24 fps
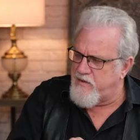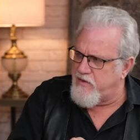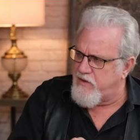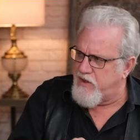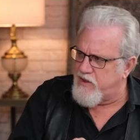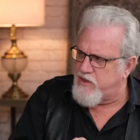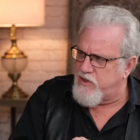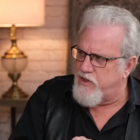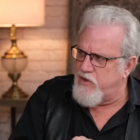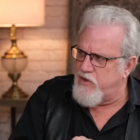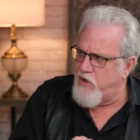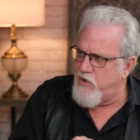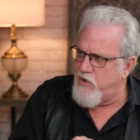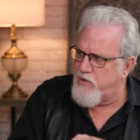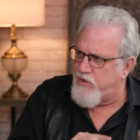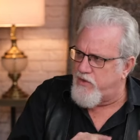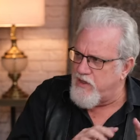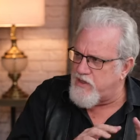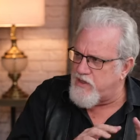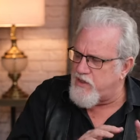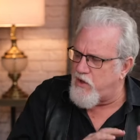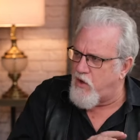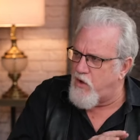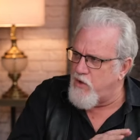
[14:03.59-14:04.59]
this,
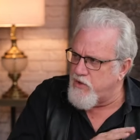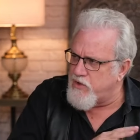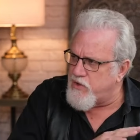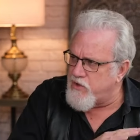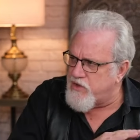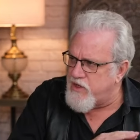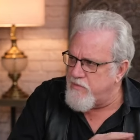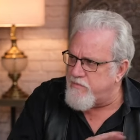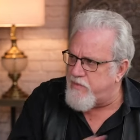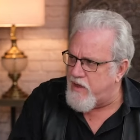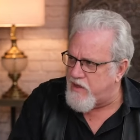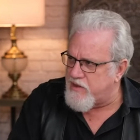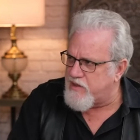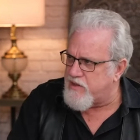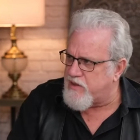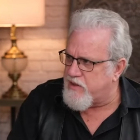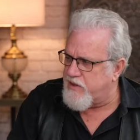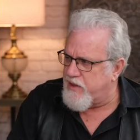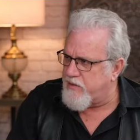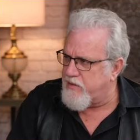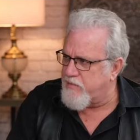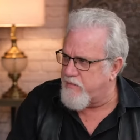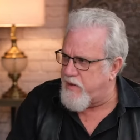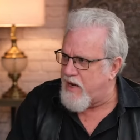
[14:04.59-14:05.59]
this also debunks
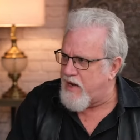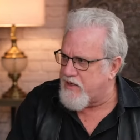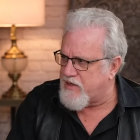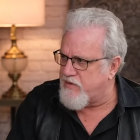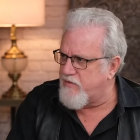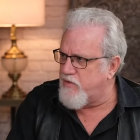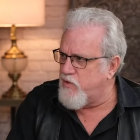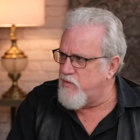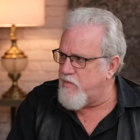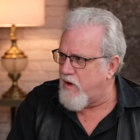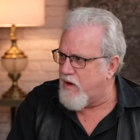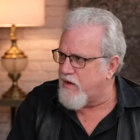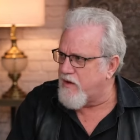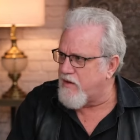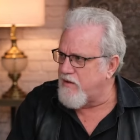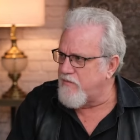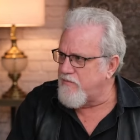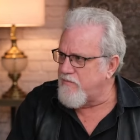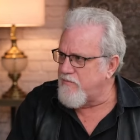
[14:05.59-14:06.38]
the Pact of Umar.